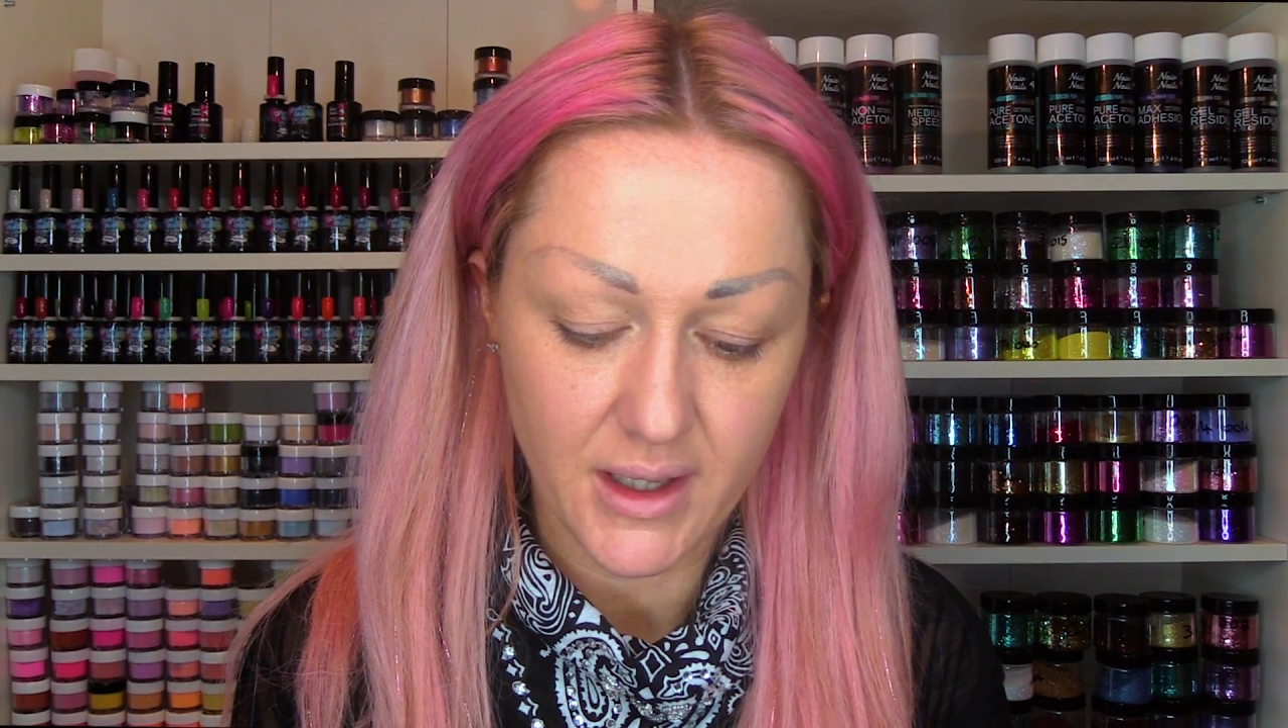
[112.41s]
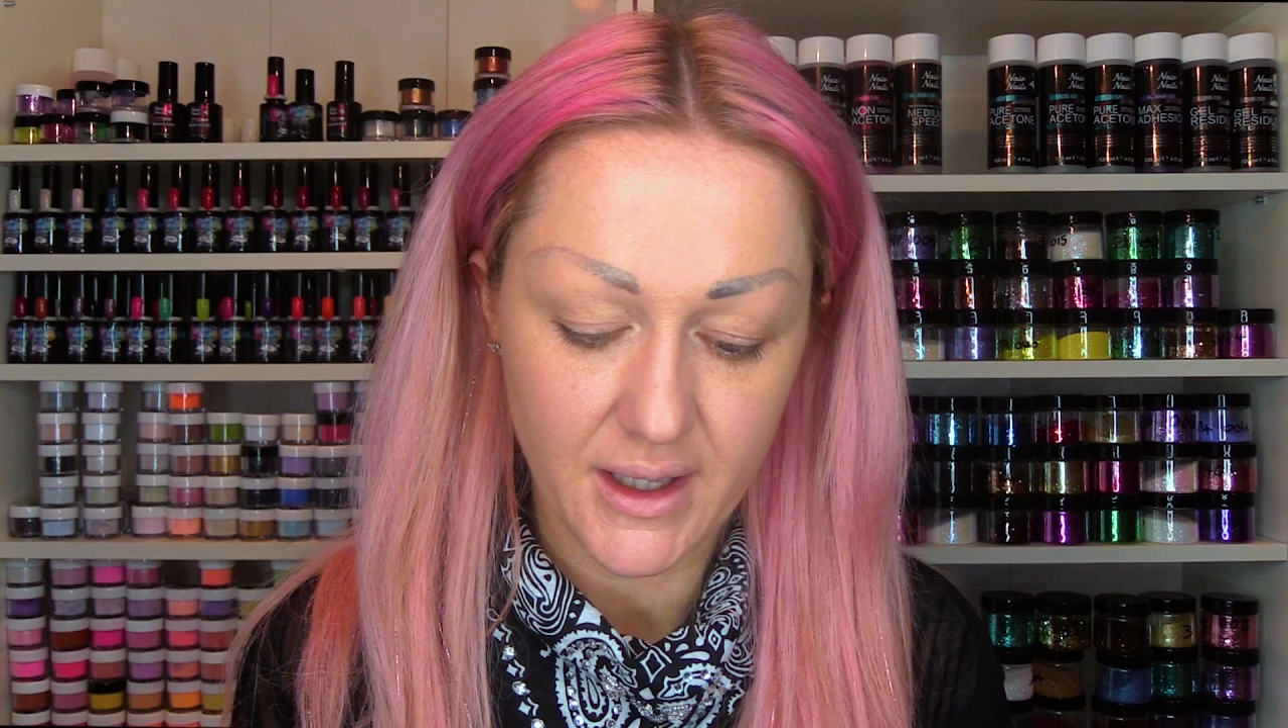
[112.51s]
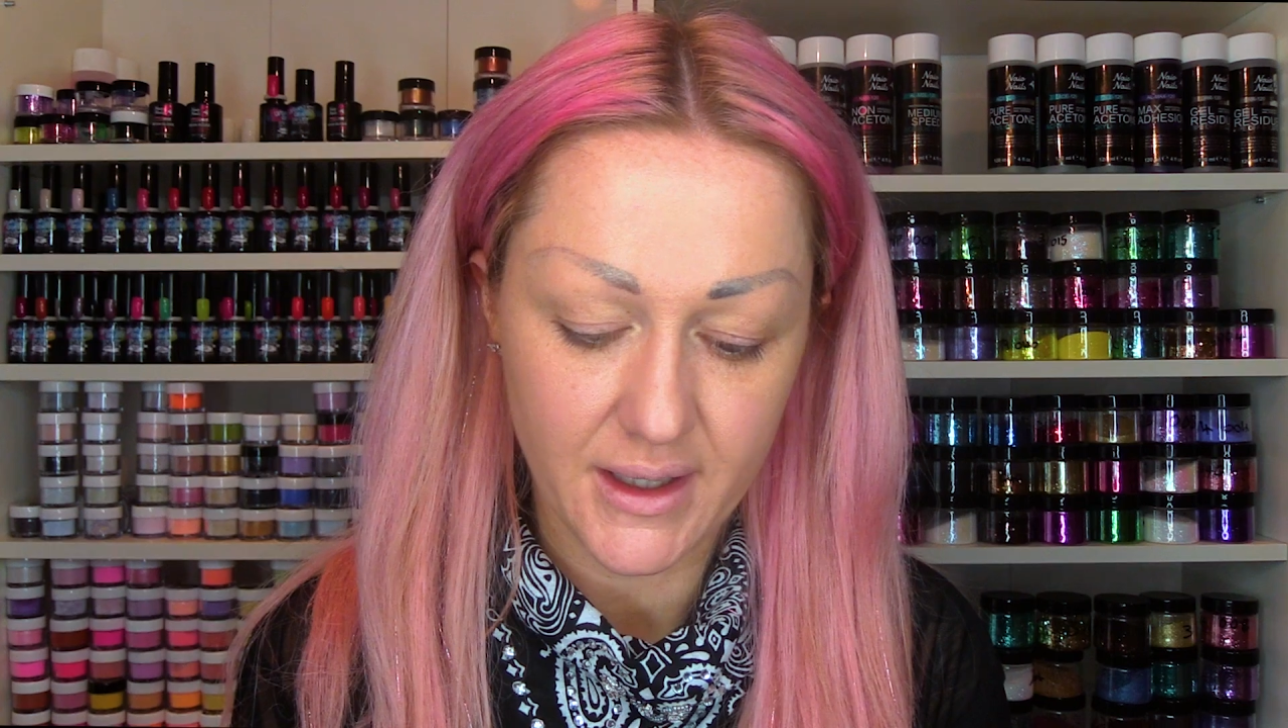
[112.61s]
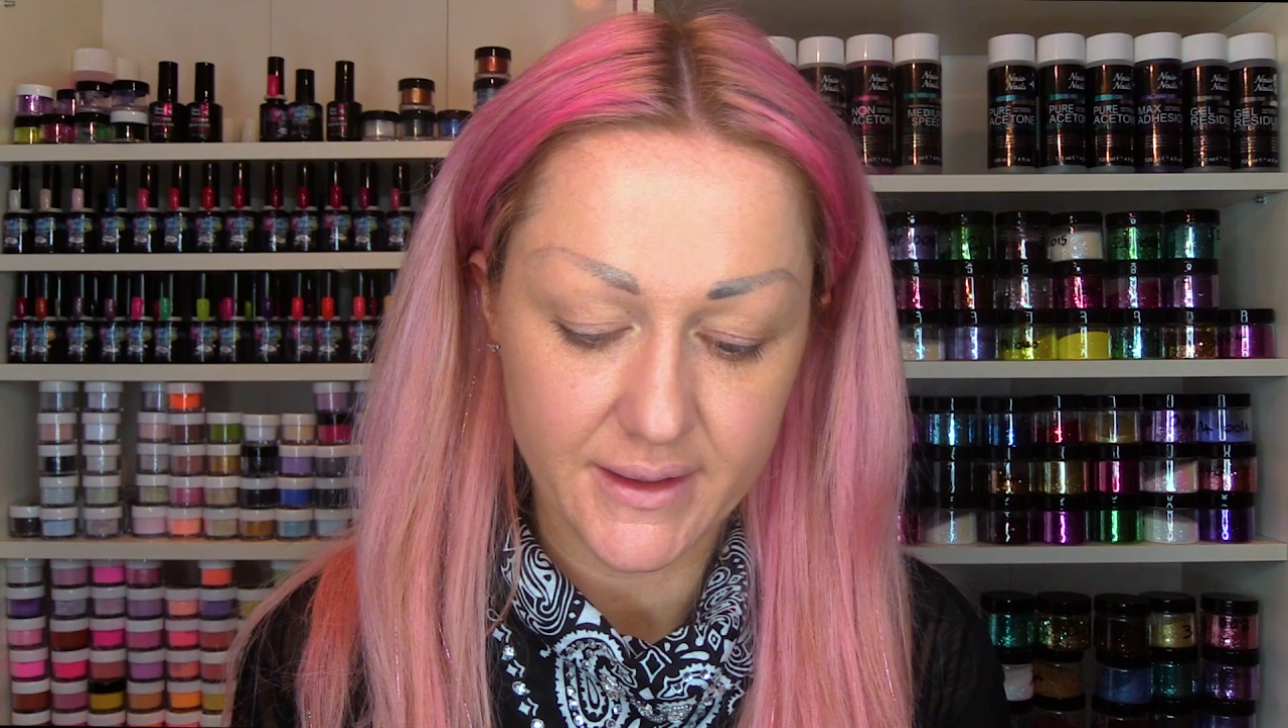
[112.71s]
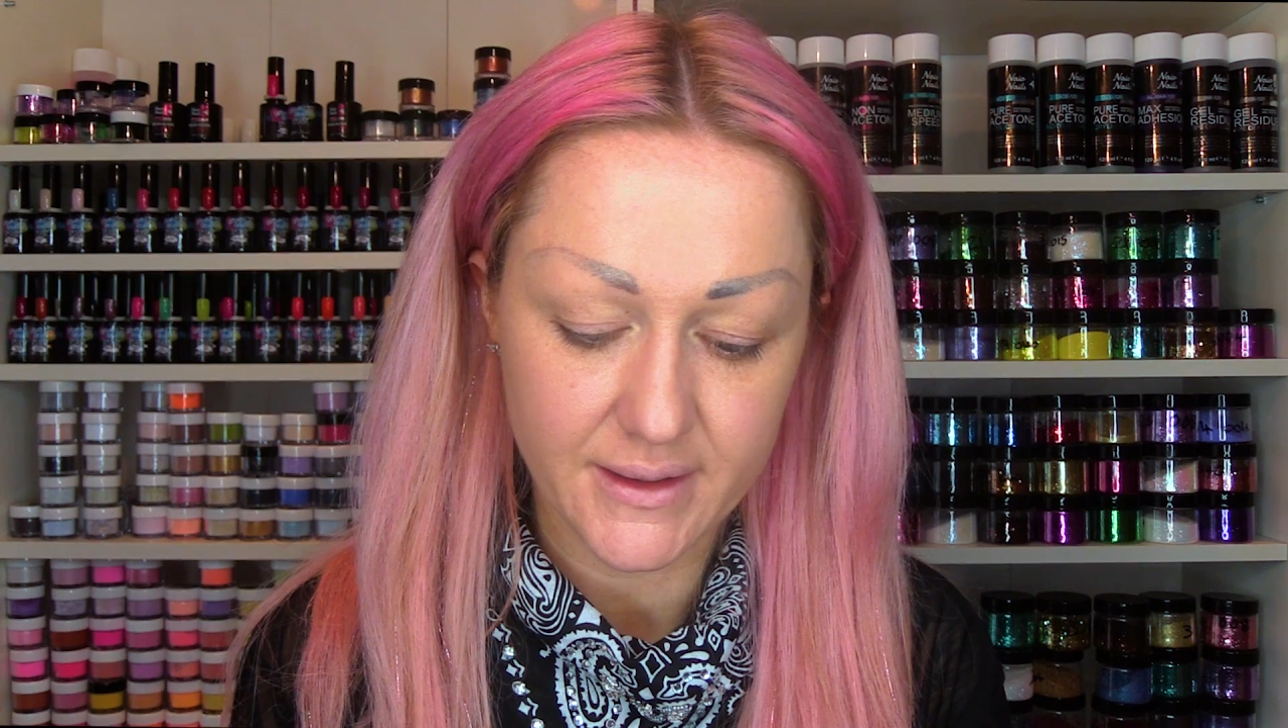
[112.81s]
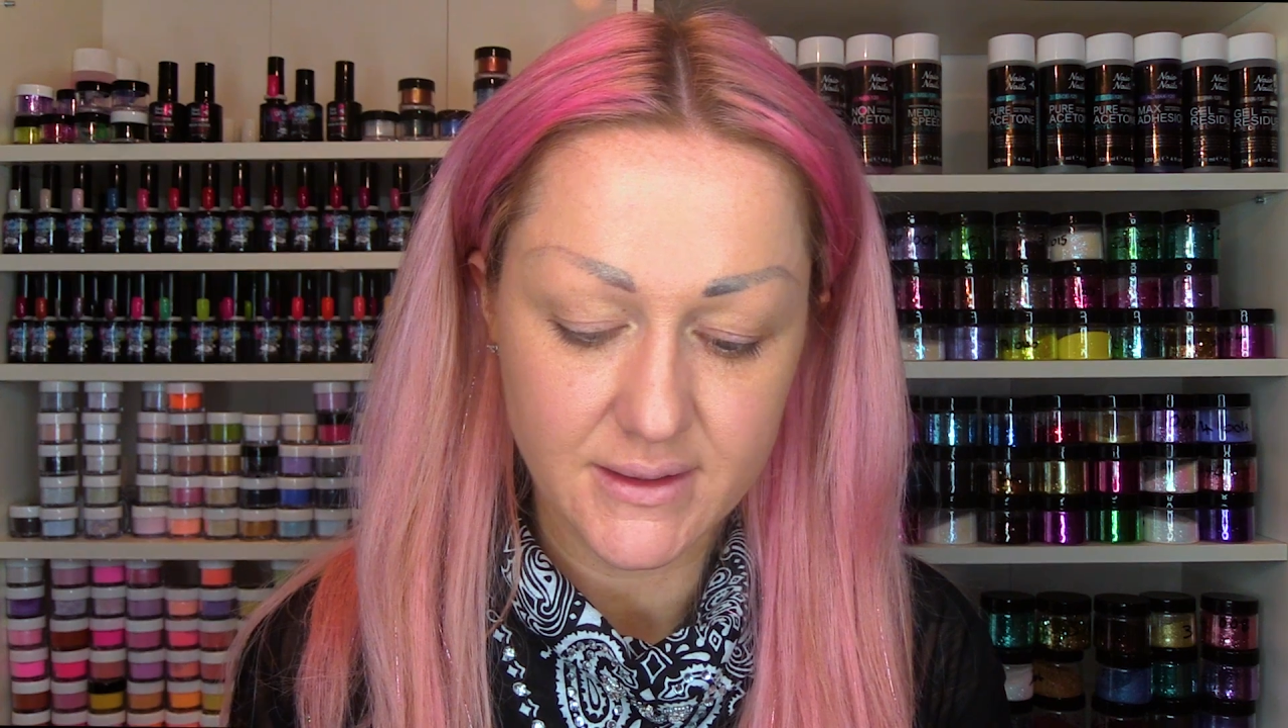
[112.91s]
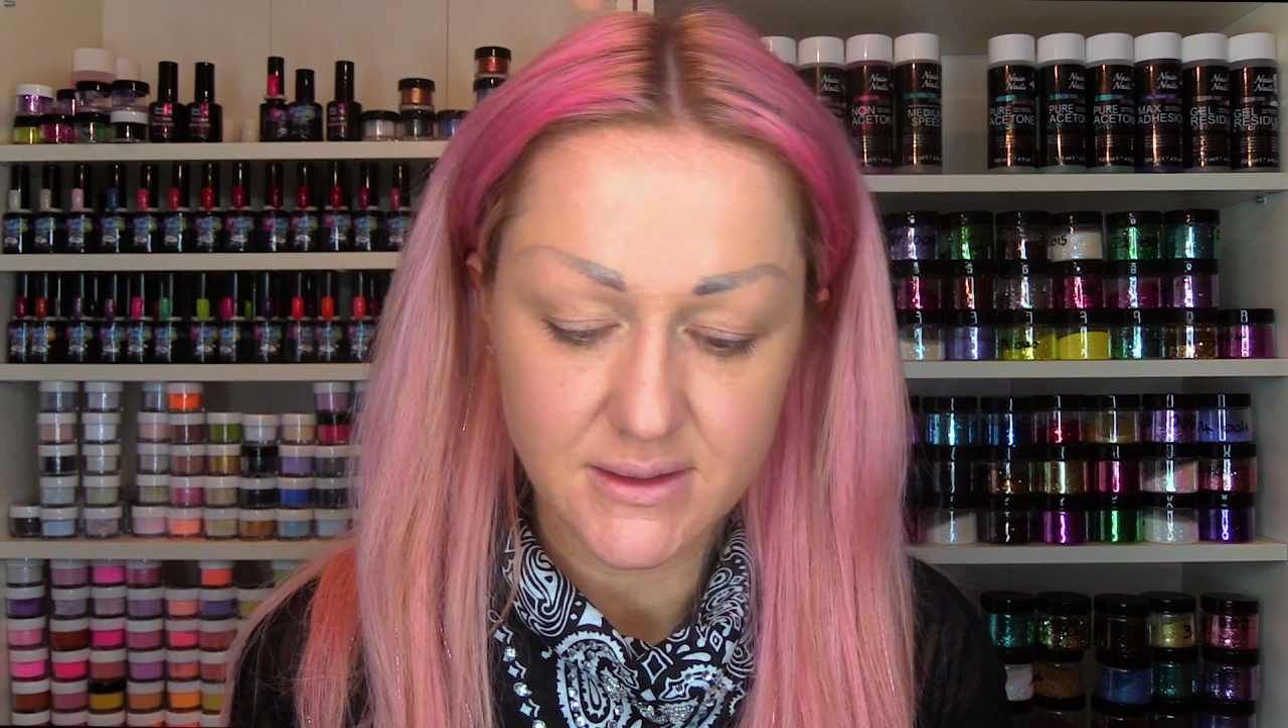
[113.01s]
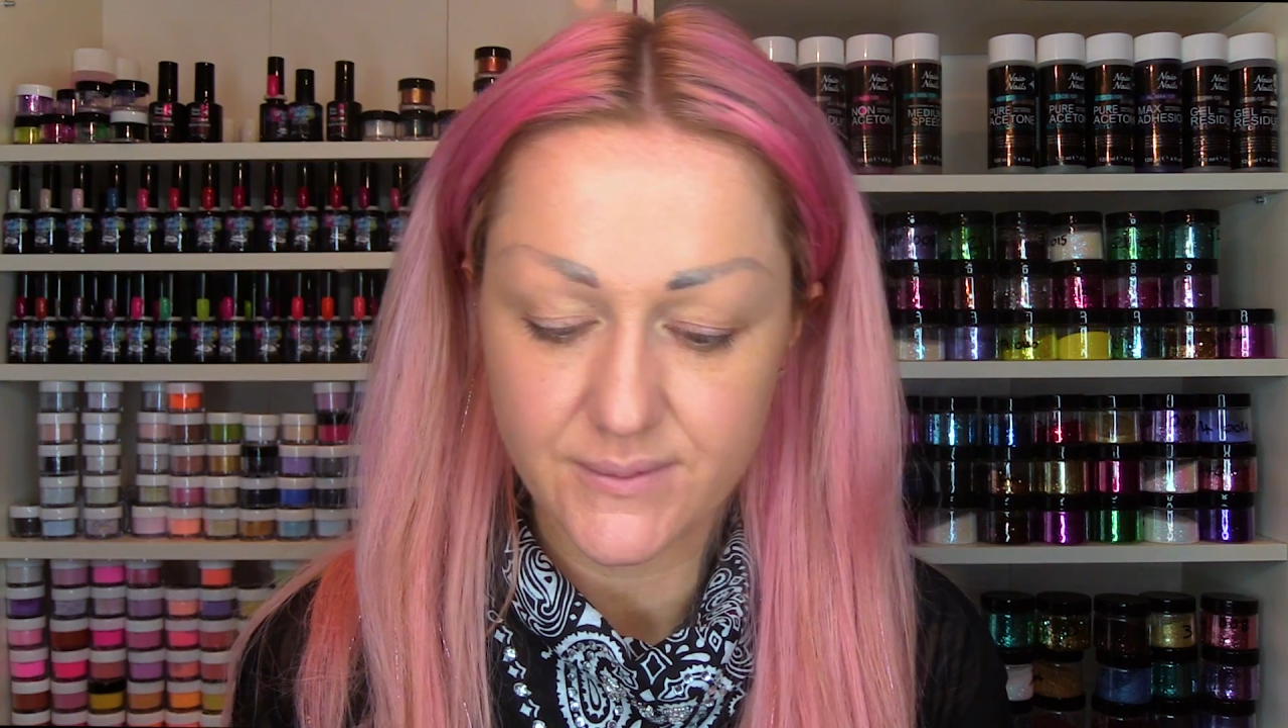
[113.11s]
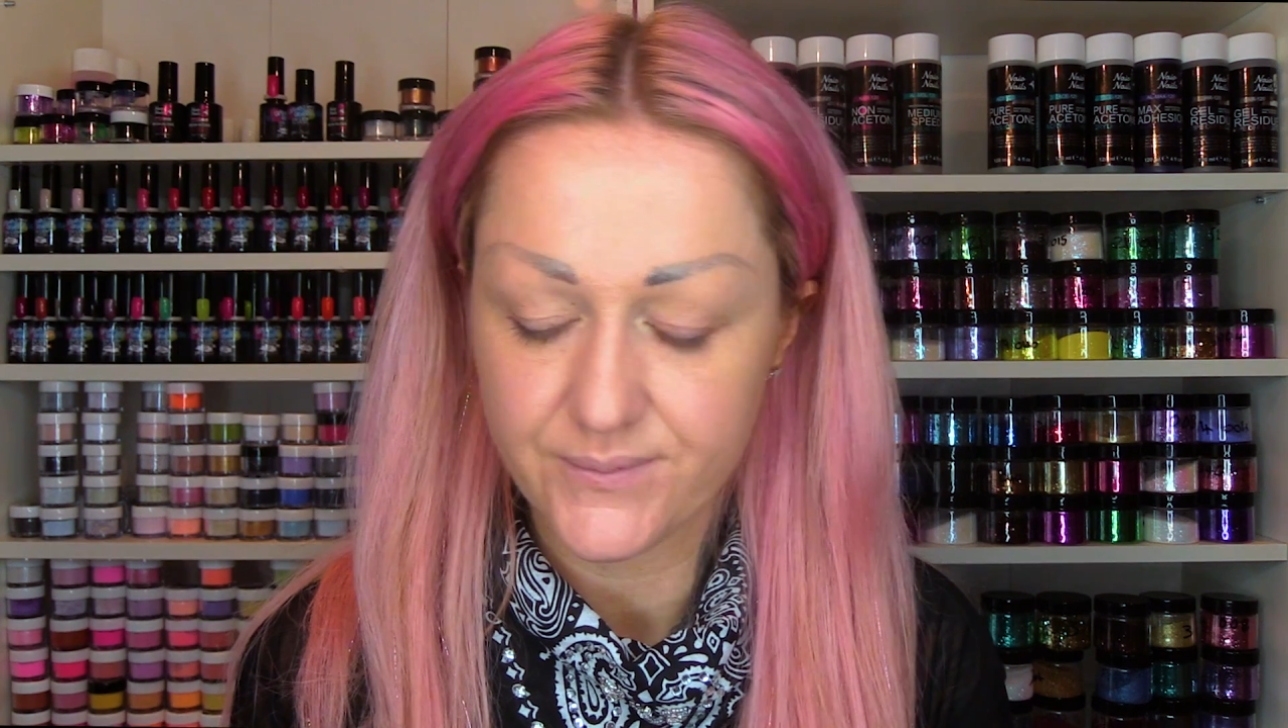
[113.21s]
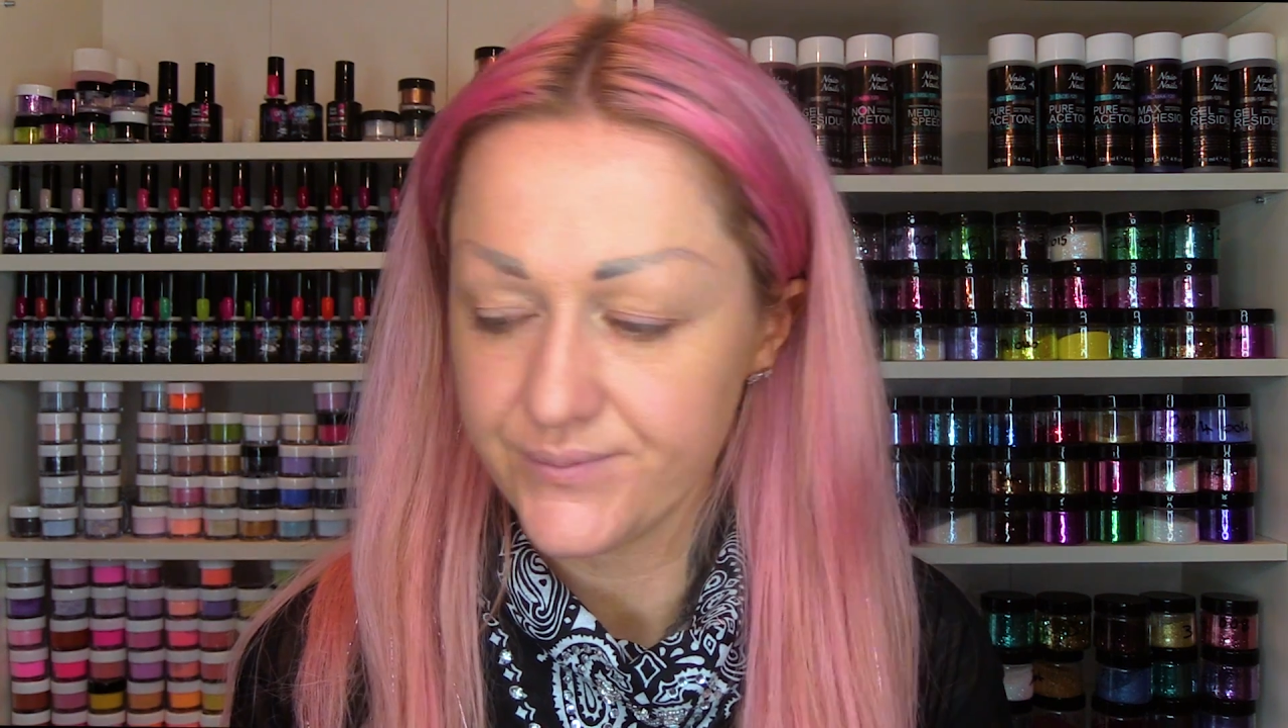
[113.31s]

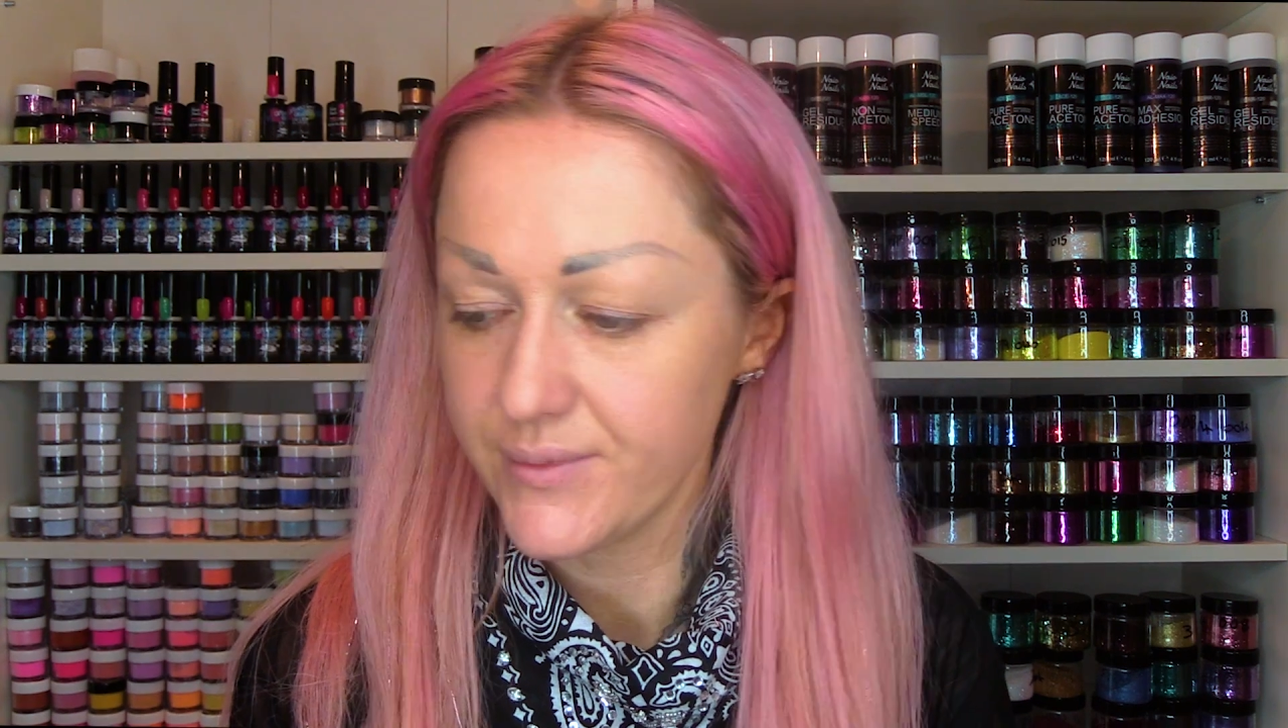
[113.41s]
eyes,